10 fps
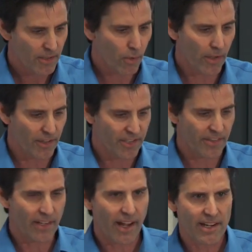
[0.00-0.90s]
coils in
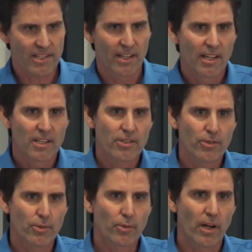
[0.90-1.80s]
the ice
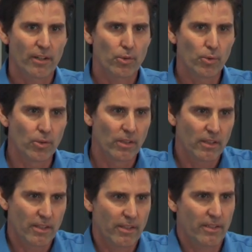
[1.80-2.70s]
to uh,
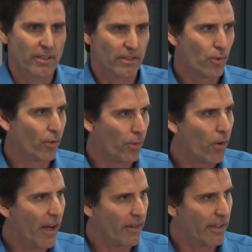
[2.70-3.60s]
cool, cool the
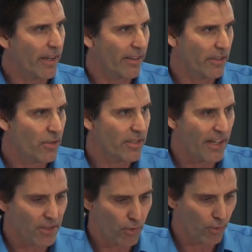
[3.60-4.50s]
water and, and then use that
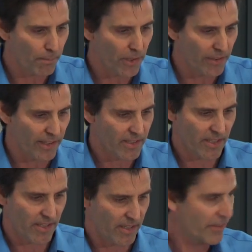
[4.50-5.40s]
to cool buildings.
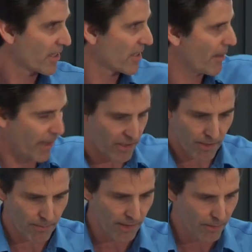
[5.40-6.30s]
This is not the same ice
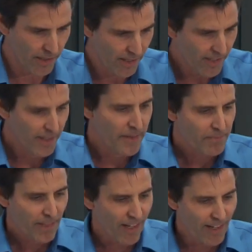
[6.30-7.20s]
cube, by the way.
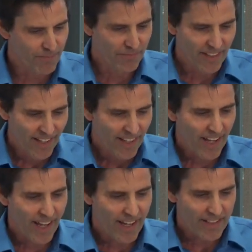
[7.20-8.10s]
Um,
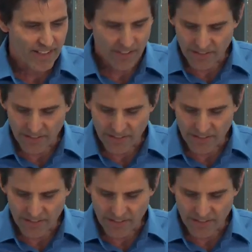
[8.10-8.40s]
you know,